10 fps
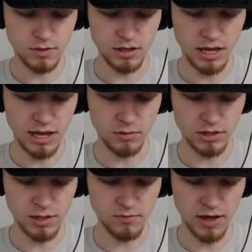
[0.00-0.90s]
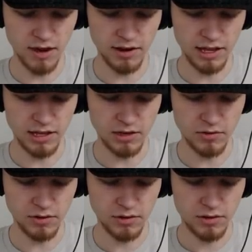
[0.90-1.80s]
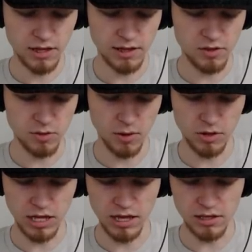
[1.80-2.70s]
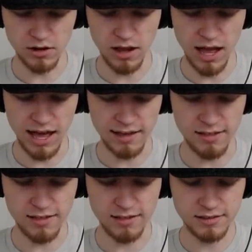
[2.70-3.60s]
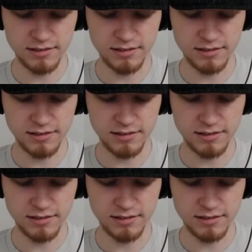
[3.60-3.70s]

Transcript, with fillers: Okay, I will keep firing at you. I assume I want to hit your eyes.